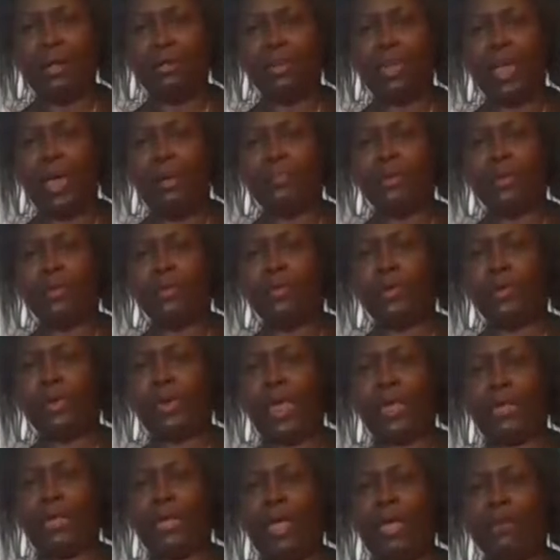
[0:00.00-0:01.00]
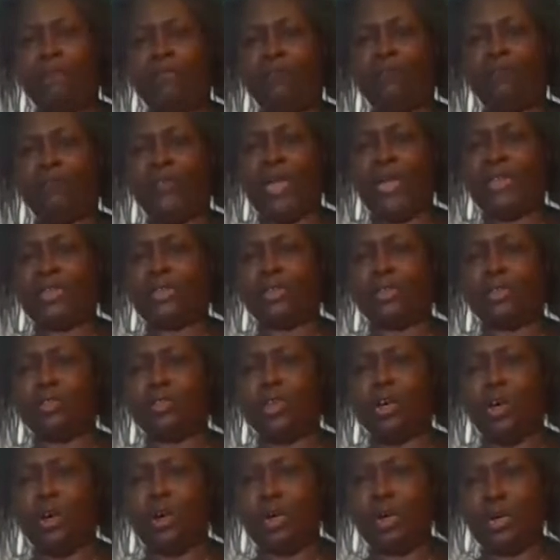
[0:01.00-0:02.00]
time for you to take a face
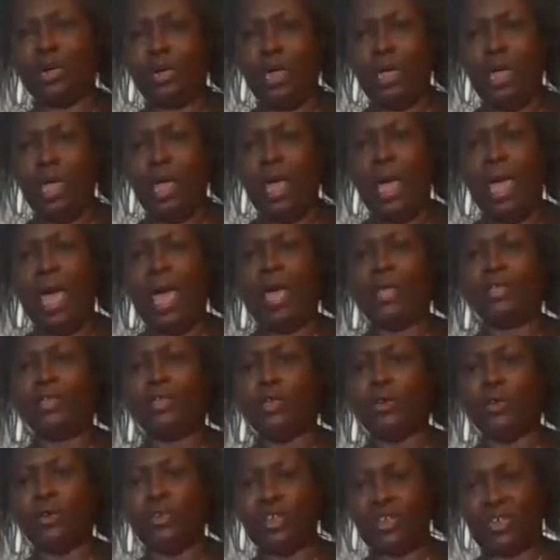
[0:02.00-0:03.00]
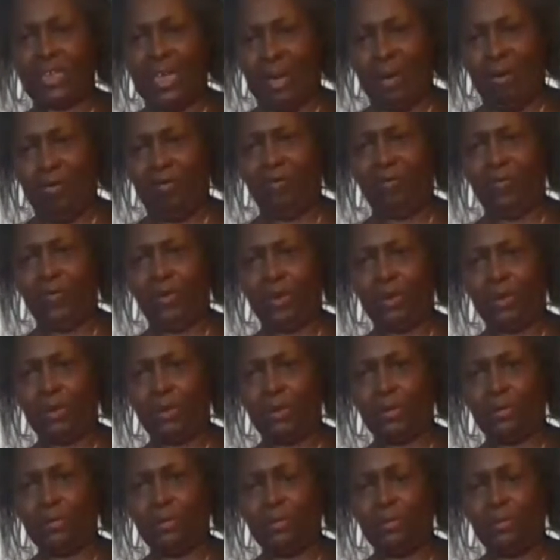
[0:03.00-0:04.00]
look at yourself
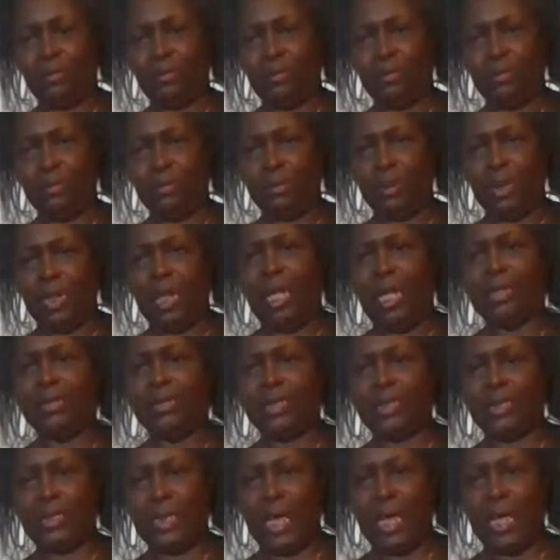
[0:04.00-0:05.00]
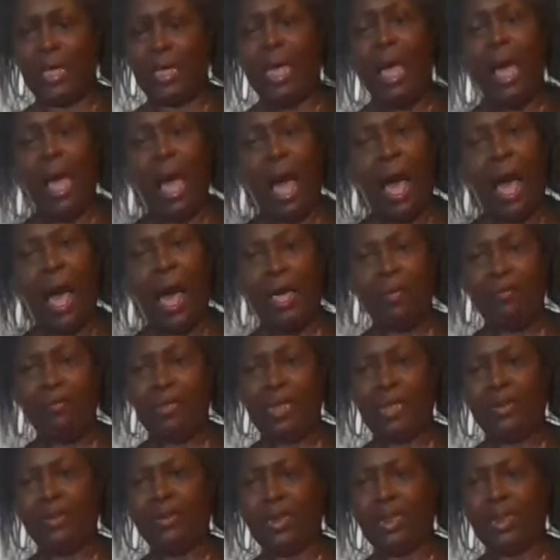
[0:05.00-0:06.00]
and say, I'm
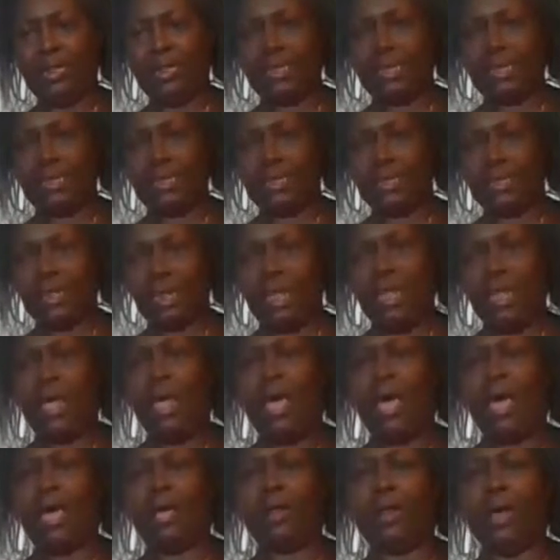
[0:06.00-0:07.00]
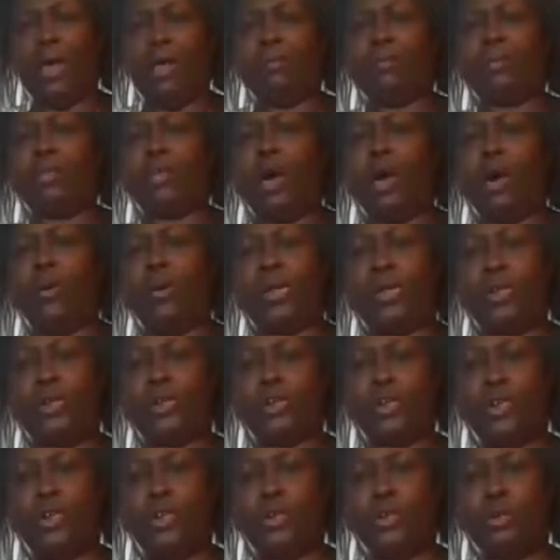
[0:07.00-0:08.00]
ending this and I'm going
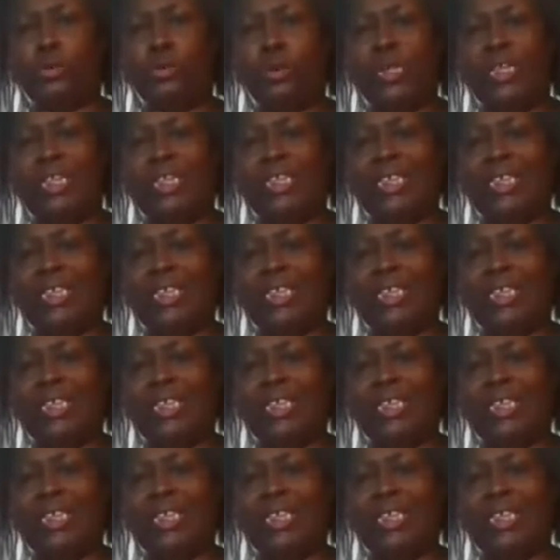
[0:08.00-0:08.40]
to